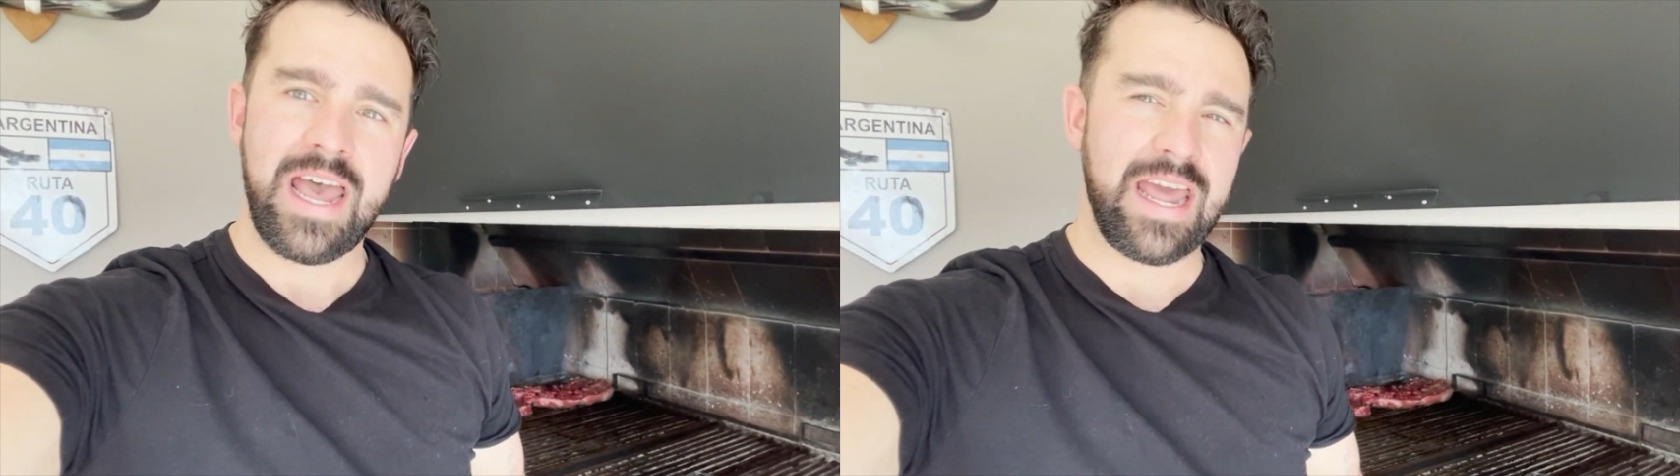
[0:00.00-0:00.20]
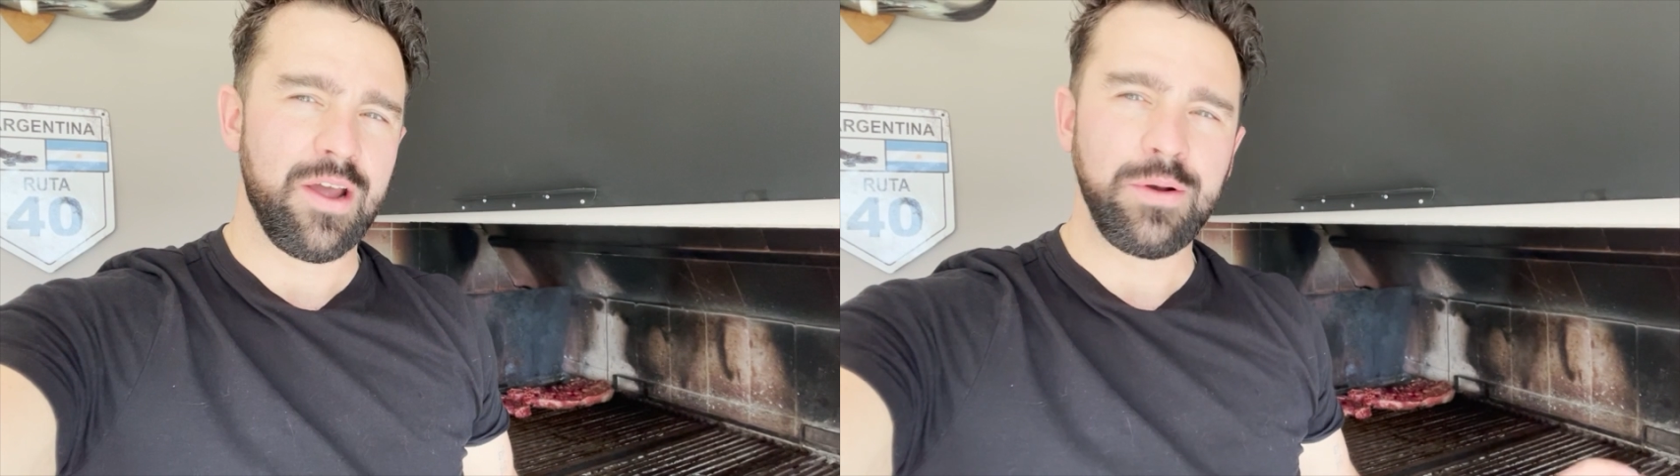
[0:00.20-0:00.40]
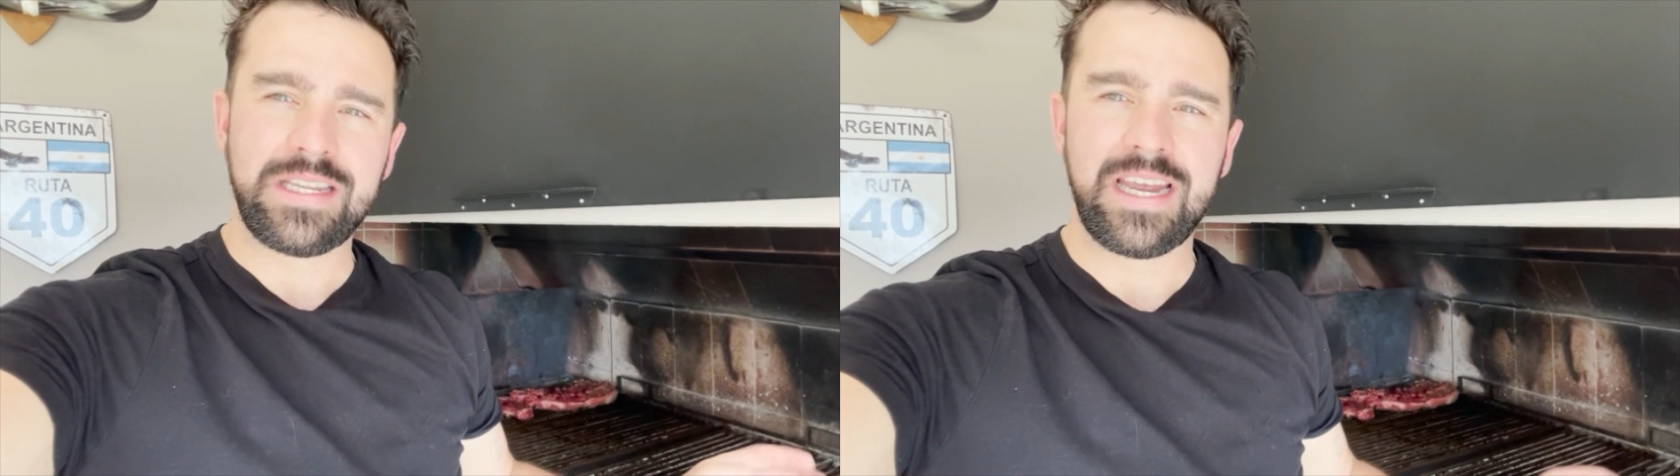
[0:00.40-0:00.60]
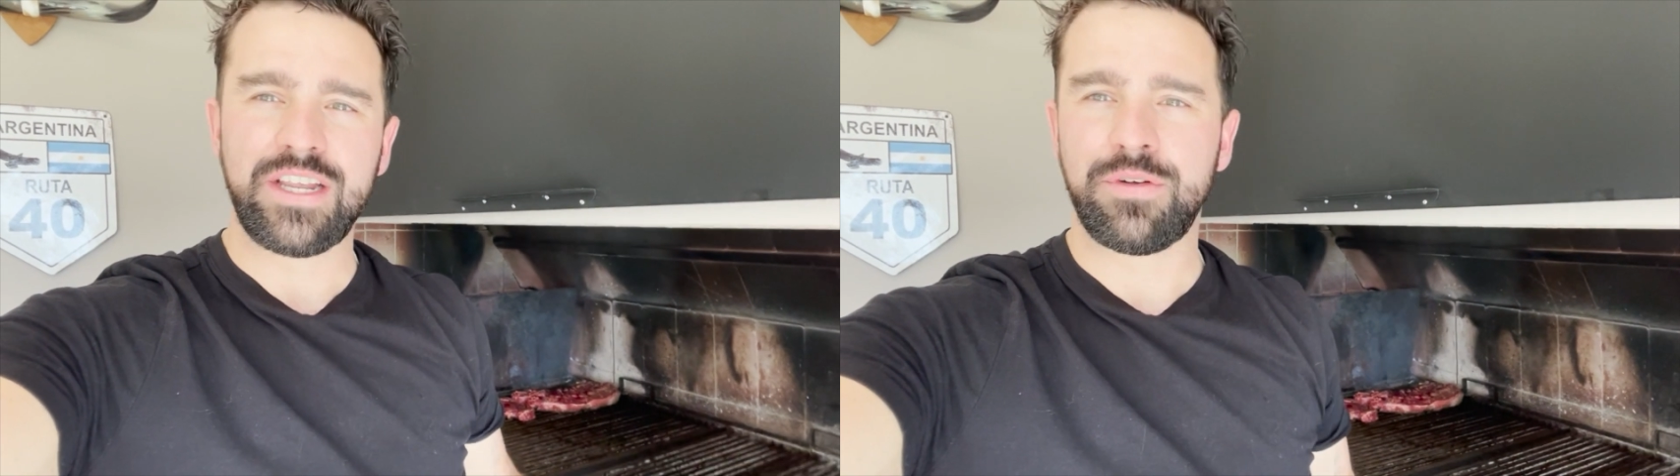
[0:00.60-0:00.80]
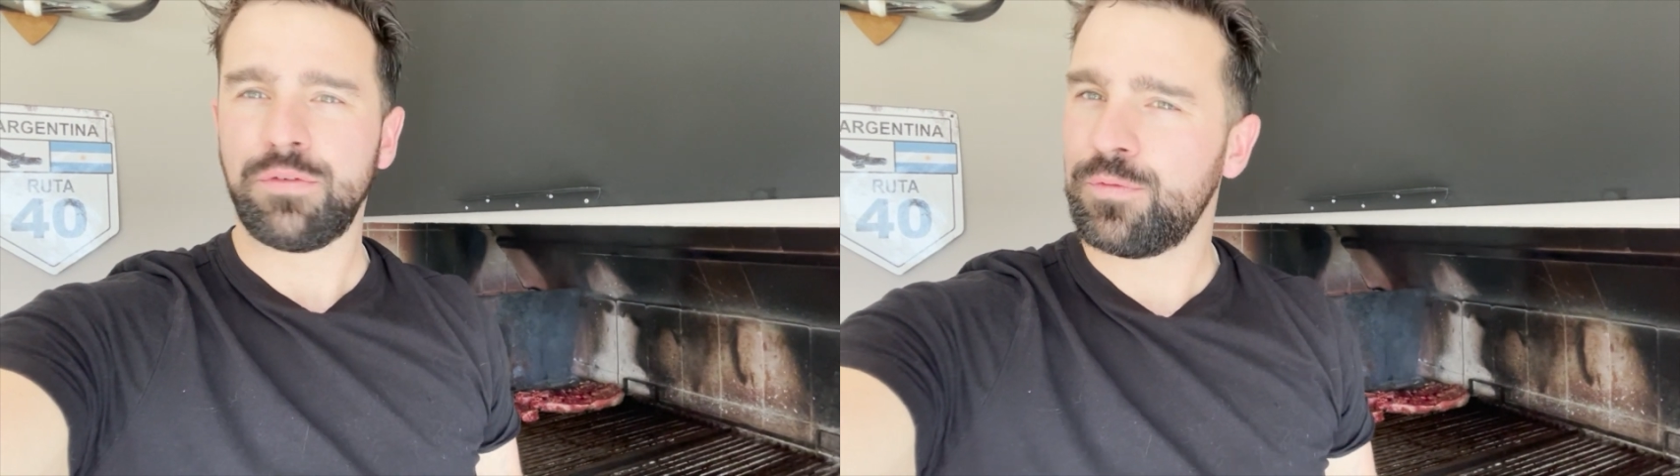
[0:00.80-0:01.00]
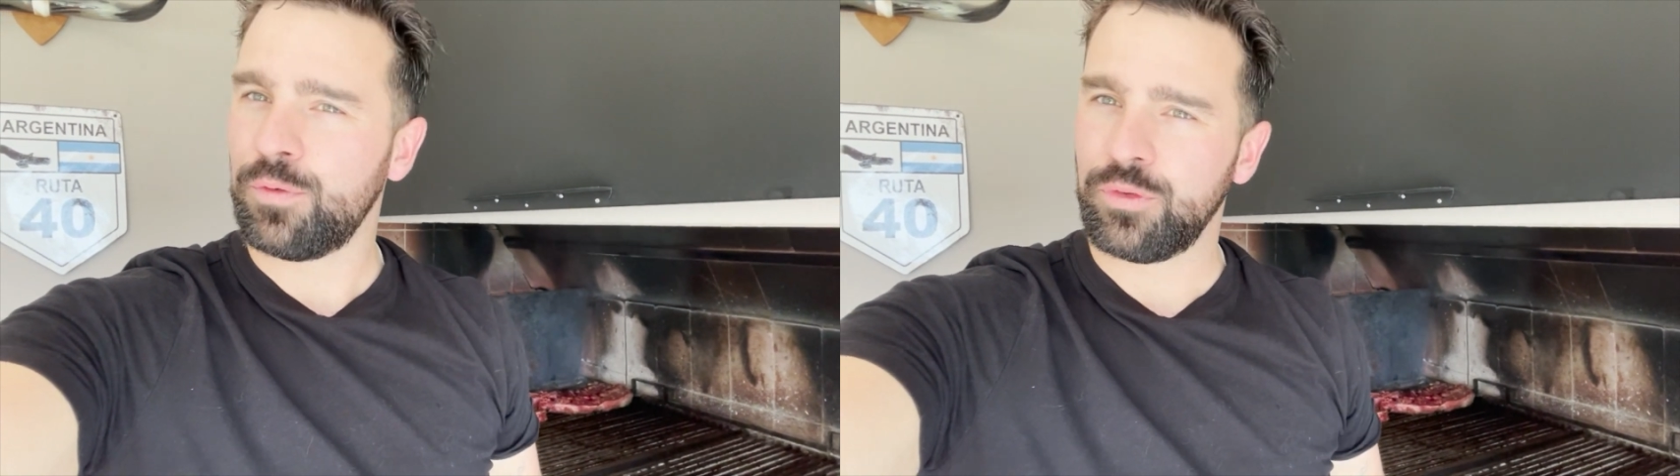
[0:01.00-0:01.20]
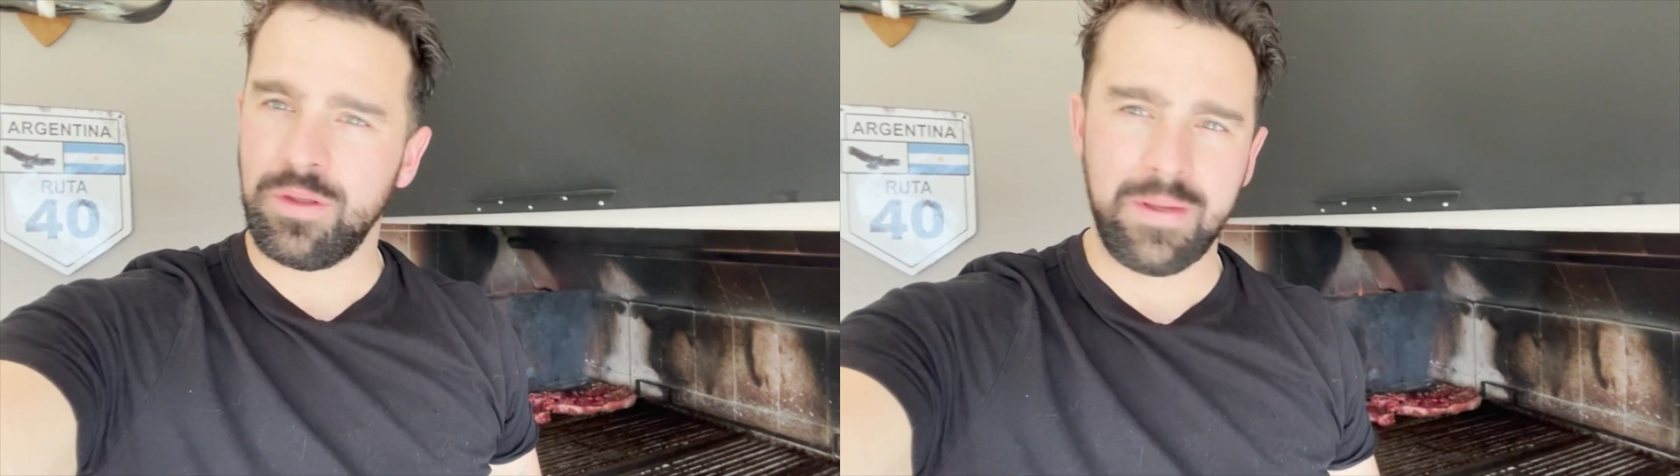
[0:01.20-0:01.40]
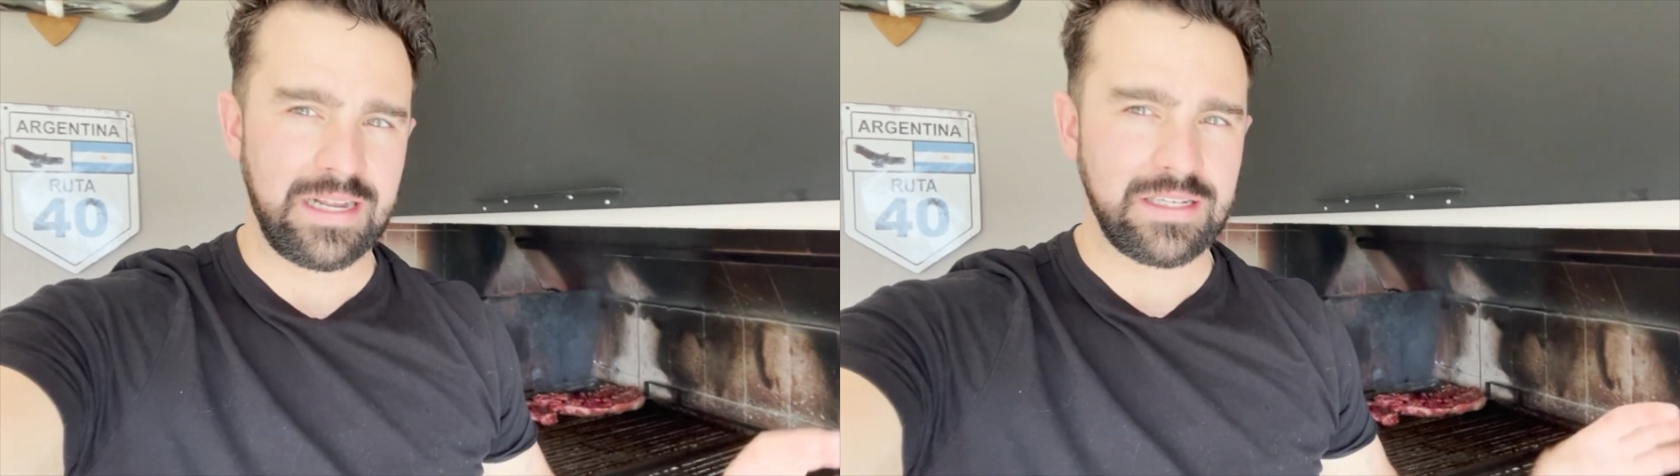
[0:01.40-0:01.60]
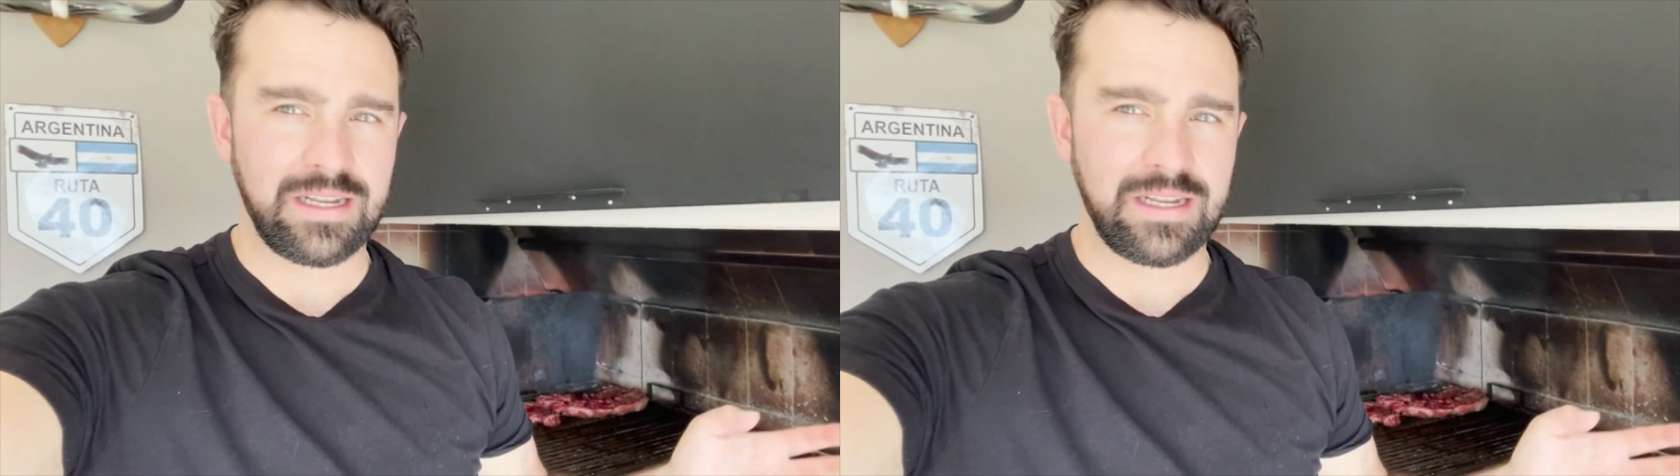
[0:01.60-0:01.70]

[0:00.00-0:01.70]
and it only takes around 40 minutes,